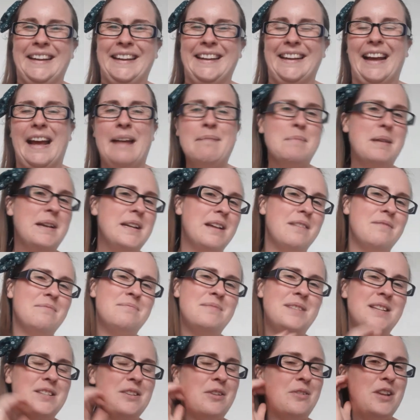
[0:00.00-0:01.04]
And
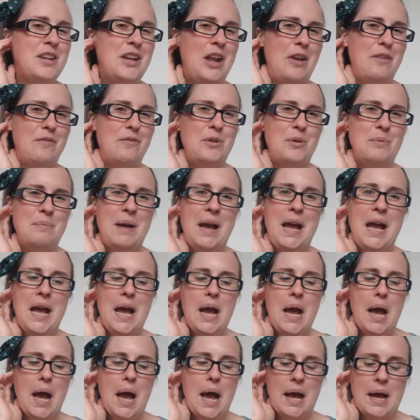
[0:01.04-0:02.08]
it's only note form.
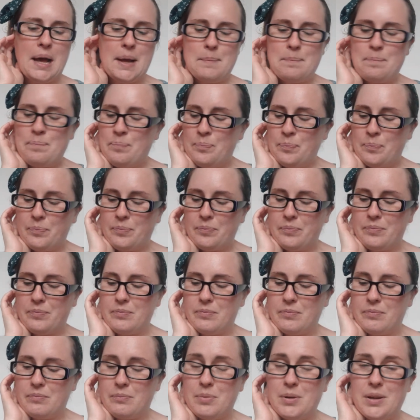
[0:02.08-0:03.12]

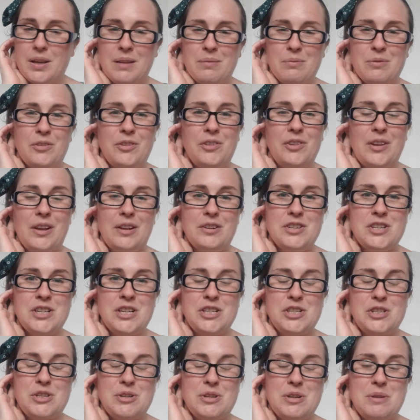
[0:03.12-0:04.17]
But it was such an
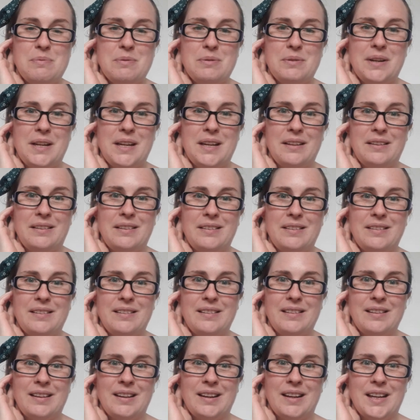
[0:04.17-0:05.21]
enjoyable knit.
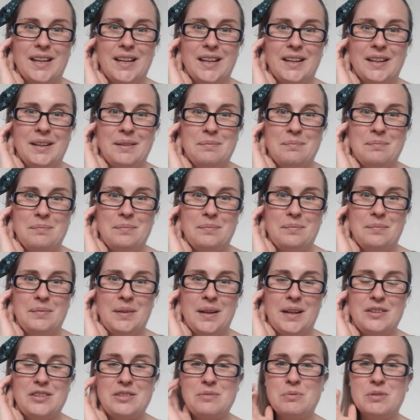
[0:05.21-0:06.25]
I
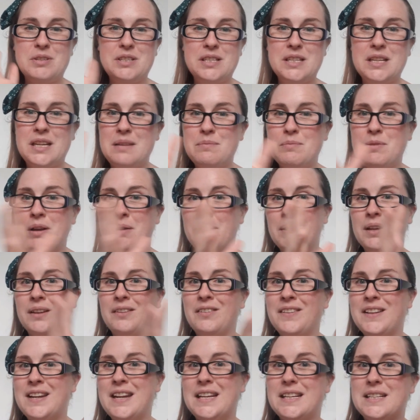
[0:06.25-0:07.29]
just wanted to keep going
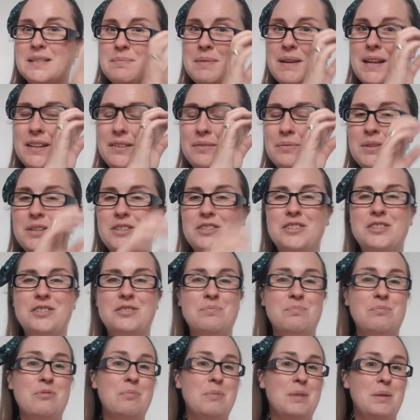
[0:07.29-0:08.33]
to the next bit, which is
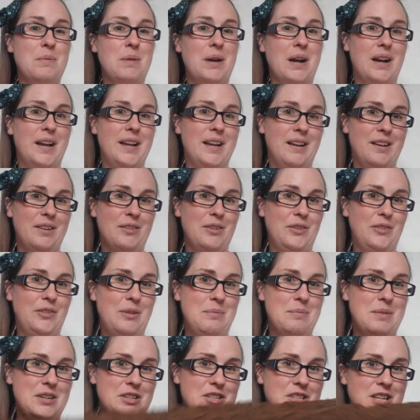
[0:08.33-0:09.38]
probably why I got so
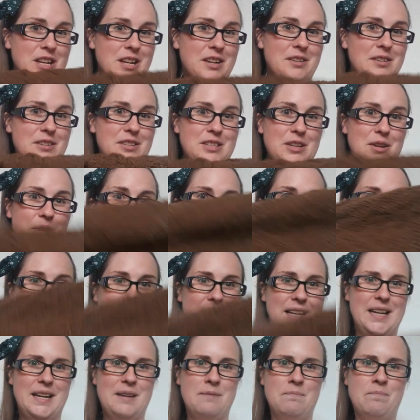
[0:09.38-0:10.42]
much done so
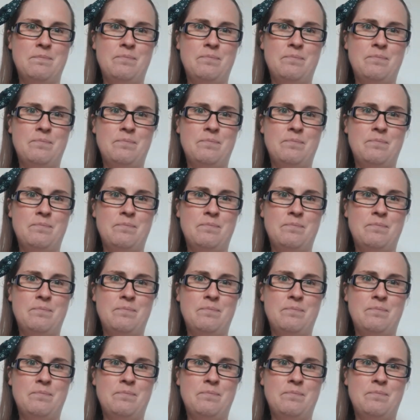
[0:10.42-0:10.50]
quickly.